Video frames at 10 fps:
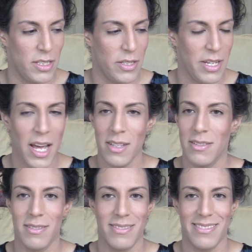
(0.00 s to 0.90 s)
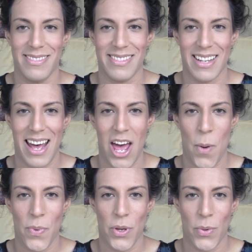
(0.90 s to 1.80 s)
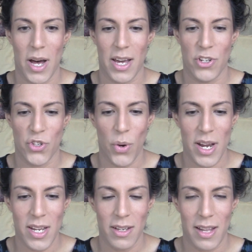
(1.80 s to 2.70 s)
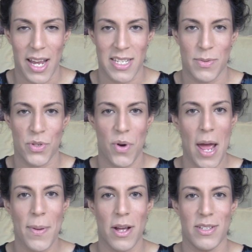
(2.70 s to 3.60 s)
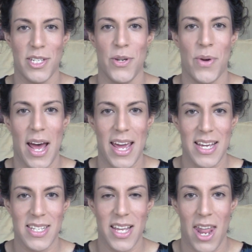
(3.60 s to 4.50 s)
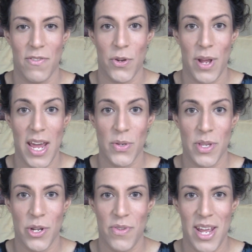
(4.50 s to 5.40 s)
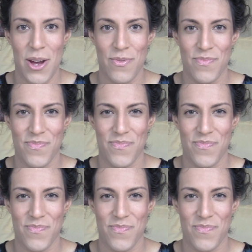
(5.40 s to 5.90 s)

So yeah, I hope you uh, enjoyed. Like and subscribe, and I'll see you guys in a few days with a new video.